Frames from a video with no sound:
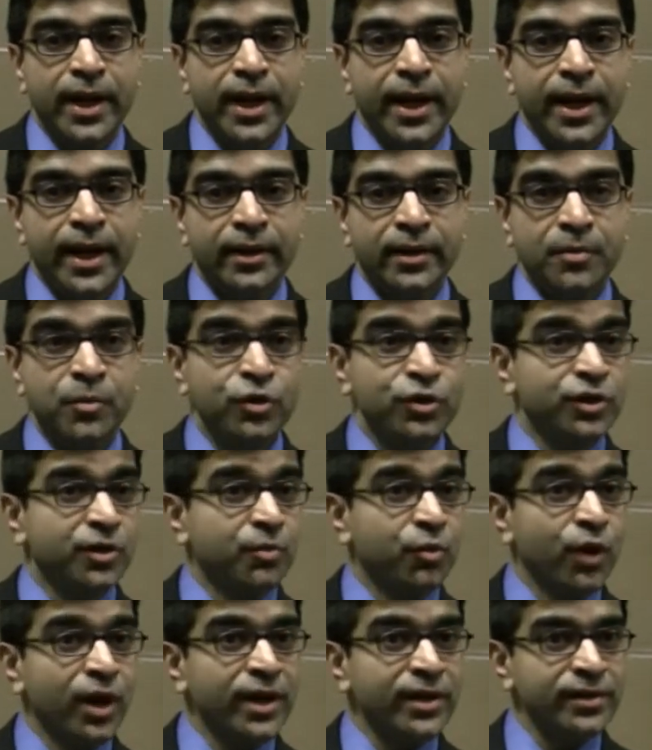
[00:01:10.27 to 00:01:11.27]
And the most
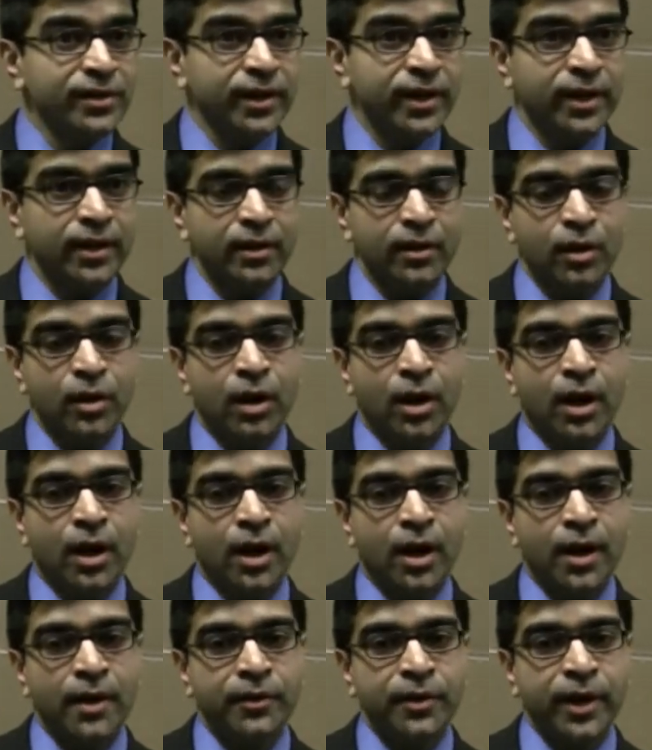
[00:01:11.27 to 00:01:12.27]
surprising
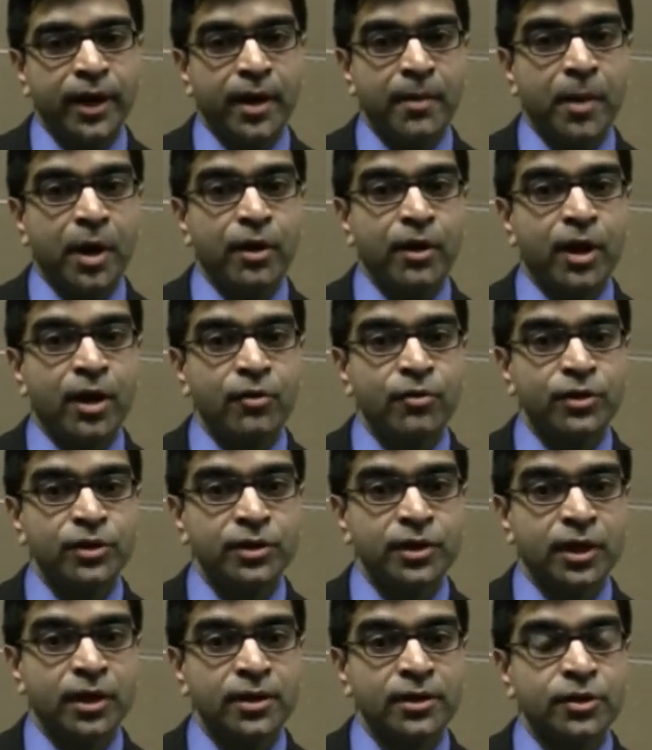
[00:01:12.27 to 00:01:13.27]
thing about our
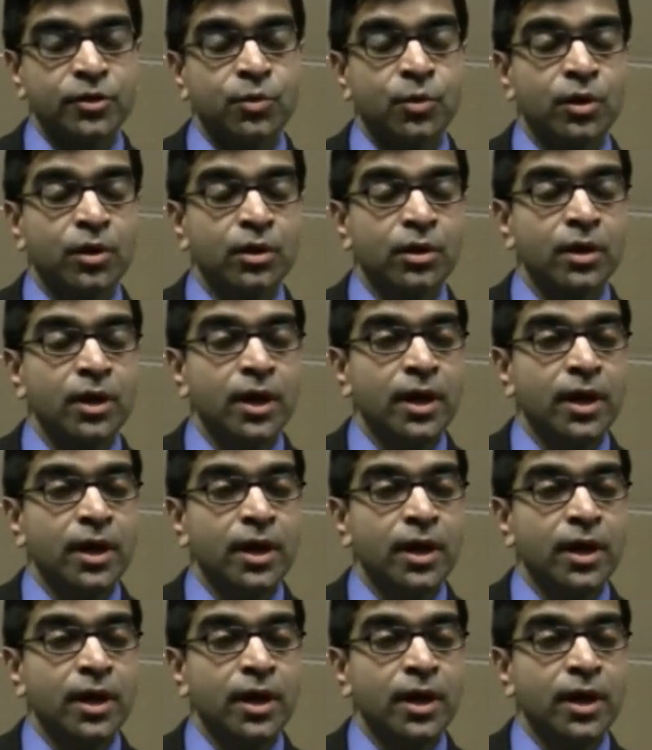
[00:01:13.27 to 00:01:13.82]
results were